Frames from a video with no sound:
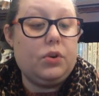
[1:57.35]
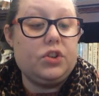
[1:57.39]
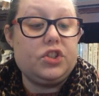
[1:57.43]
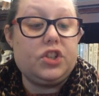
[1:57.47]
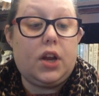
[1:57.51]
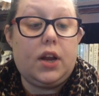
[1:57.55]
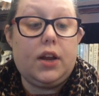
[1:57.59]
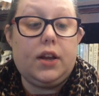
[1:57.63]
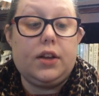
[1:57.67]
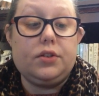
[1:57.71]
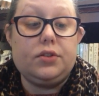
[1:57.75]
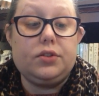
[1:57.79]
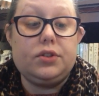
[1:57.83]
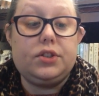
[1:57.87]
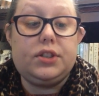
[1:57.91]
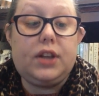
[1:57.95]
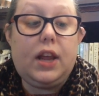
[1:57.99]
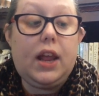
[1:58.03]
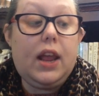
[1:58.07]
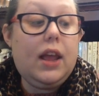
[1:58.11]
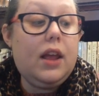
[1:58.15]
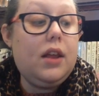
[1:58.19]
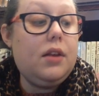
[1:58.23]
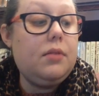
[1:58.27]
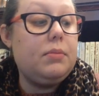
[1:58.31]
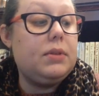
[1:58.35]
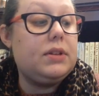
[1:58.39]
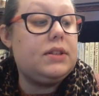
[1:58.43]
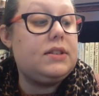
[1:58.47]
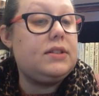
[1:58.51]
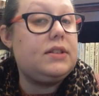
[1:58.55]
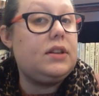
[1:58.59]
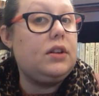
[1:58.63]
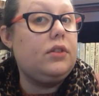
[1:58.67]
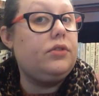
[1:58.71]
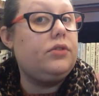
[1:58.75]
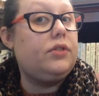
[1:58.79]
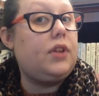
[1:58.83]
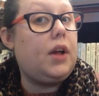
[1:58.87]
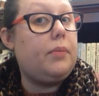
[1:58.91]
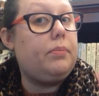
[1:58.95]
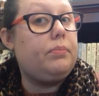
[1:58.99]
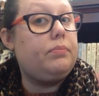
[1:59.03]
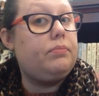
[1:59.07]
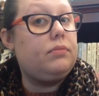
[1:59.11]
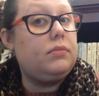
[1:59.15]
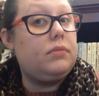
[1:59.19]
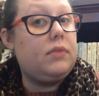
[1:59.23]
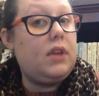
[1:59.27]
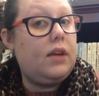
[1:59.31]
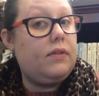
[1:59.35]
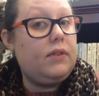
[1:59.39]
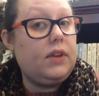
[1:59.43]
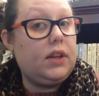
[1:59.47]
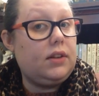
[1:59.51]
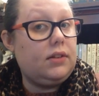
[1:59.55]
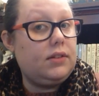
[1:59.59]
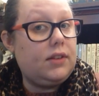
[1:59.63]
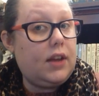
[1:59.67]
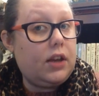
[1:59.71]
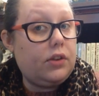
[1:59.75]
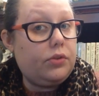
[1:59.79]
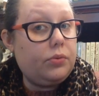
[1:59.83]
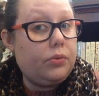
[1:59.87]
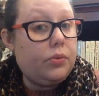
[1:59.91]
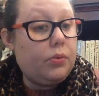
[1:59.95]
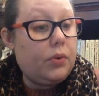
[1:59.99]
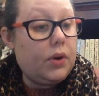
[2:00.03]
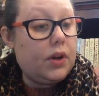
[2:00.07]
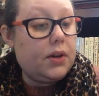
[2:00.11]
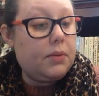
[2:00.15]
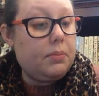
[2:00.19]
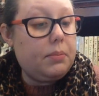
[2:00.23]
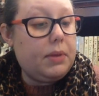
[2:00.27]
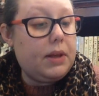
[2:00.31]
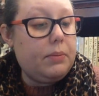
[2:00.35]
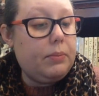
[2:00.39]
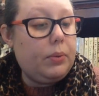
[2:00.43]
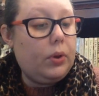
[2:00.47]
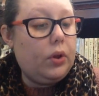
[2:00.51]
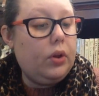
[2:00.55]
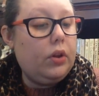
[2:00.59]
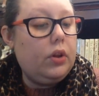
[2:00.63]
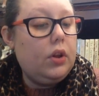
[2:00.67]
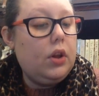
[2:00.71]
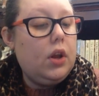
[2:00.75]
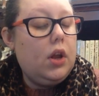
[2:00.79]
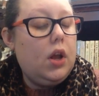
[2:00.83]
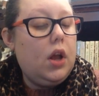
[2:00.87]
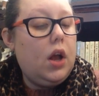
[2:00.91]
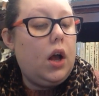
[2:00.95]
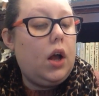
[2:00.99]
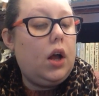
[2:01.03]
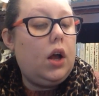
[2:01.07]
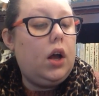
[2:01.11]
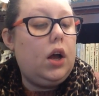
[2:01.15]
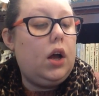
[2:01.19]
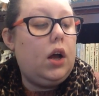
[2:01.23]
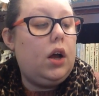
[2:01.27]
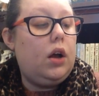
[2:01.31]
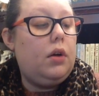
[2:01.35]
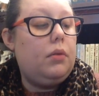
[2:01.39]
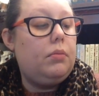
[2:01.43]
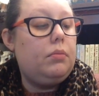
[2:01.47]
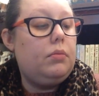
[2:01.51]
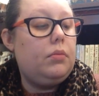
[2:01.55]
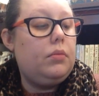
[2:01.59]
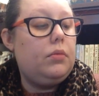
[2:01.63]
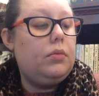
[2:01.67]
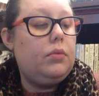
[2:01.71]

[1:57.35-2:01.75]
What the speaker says: which I understand, but still stop having sex with random people. I